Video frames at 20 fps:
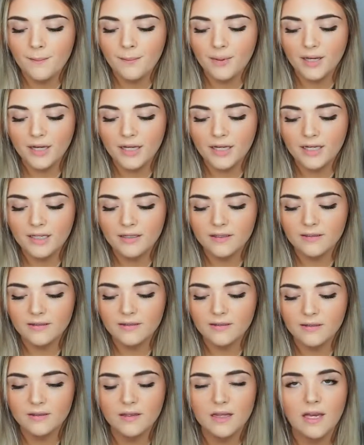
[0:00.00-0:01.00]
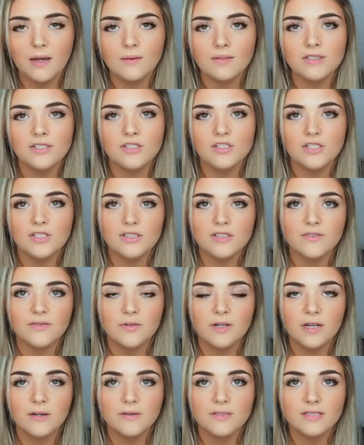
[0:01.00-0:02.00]
But that was the gist of
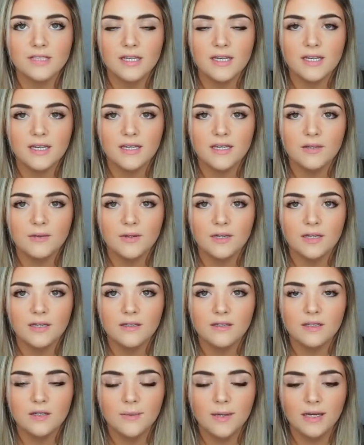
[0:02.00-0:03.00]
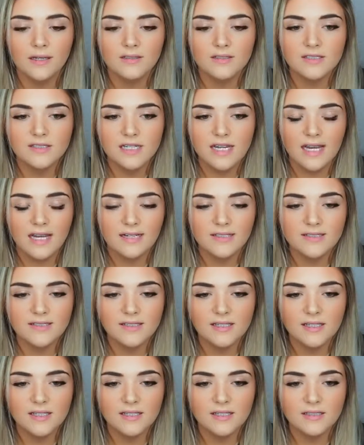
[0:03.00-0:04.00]
what I was saying anyway about
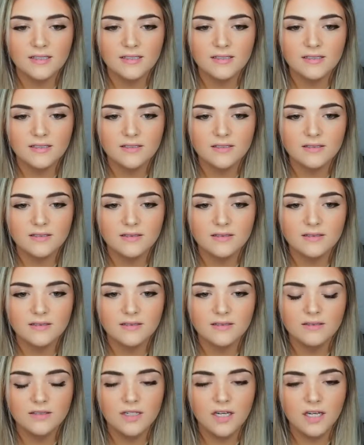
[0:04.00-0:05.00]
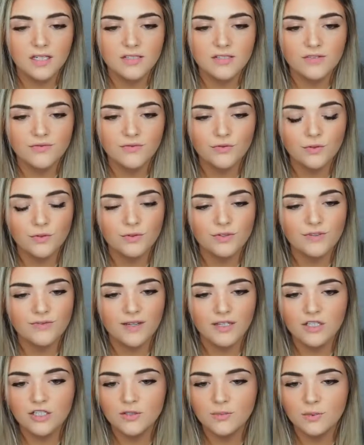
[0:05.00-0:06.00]
snacks is nuts, fruits,
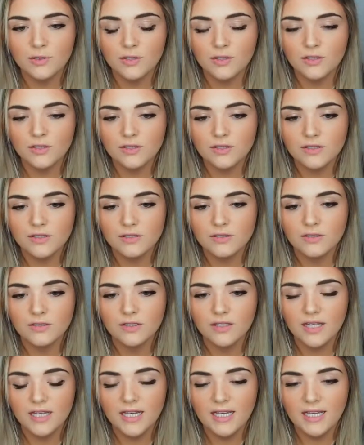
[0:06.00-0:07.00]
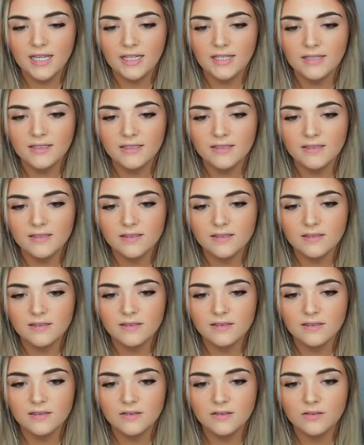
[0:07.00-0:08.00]
vegetables, and
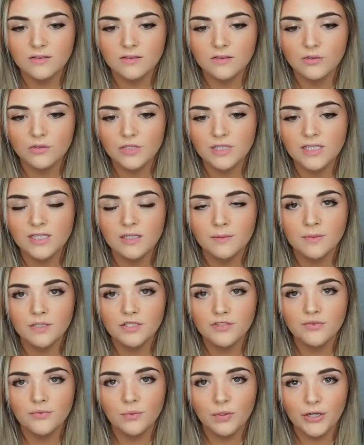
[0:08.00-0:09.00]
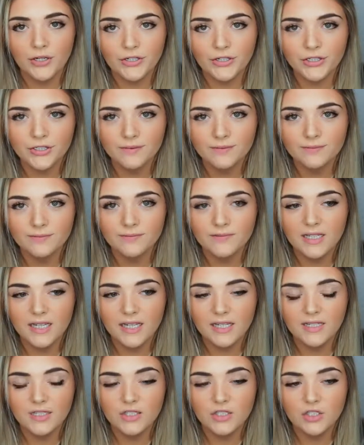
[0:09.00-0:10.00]
drinking a bunch of water
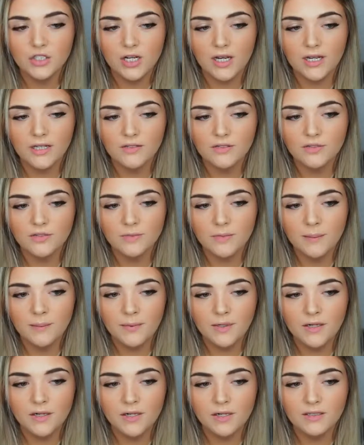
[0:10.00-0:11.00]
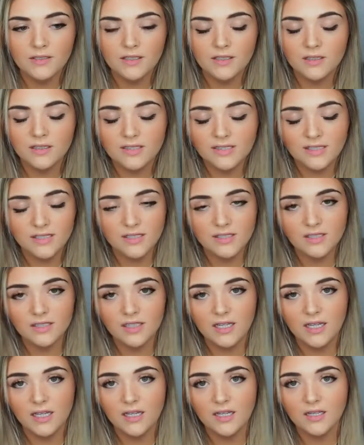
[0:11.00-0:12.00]
and trying to remember to listen to
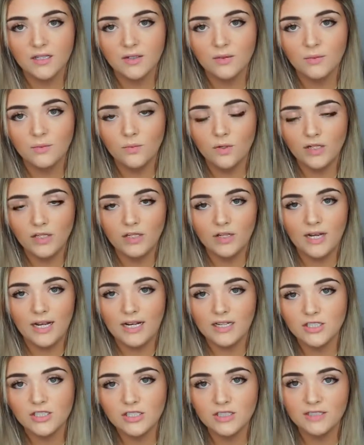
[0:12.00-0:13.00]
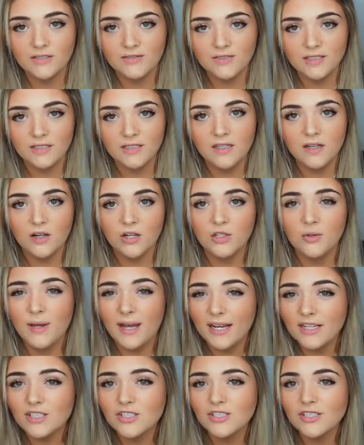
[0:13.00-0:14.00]
like what you're actually feeling. Are you
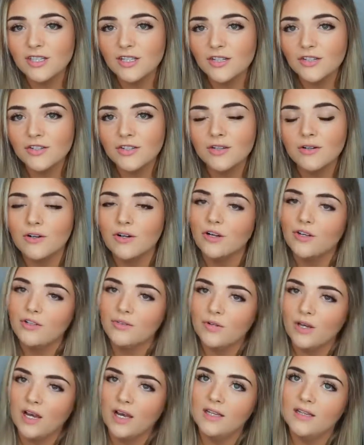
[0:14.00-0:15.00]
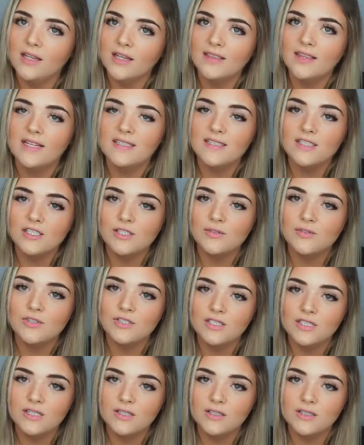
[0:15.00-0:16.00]
actually hungry or are you not? Like that's a
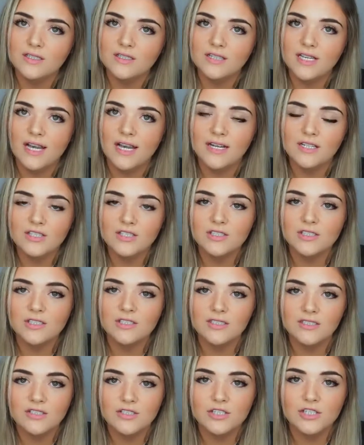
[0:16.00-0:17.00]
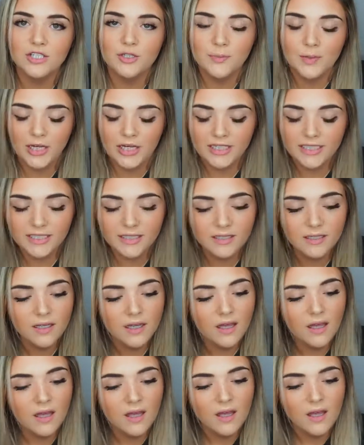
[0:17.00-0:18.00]
huge deal is actually listen to your body.
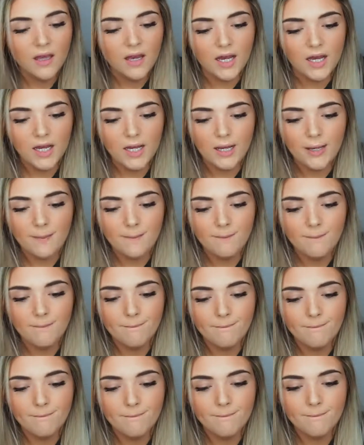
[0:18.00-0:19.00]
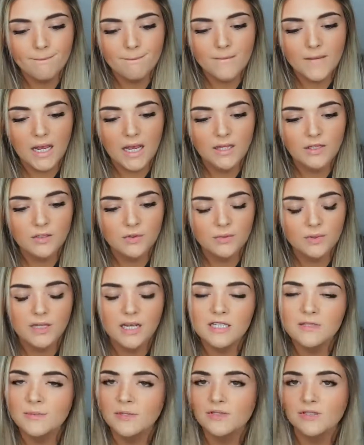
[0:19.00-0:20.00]
Um, and you'll
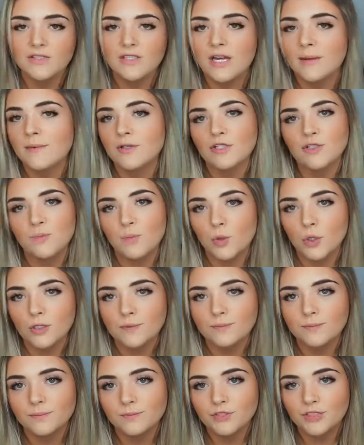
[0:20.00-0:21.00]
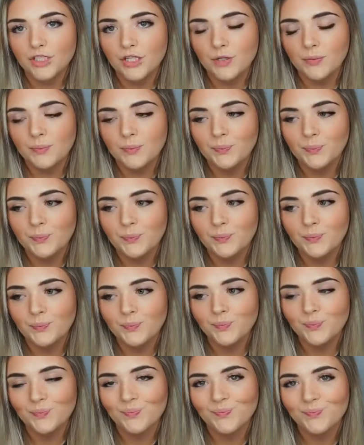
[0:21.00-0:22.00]
realize most of the time you're just bored. So
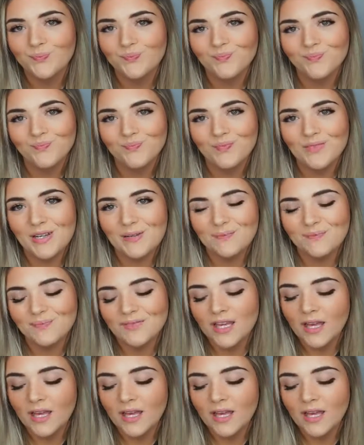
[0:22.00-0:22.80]
yeah.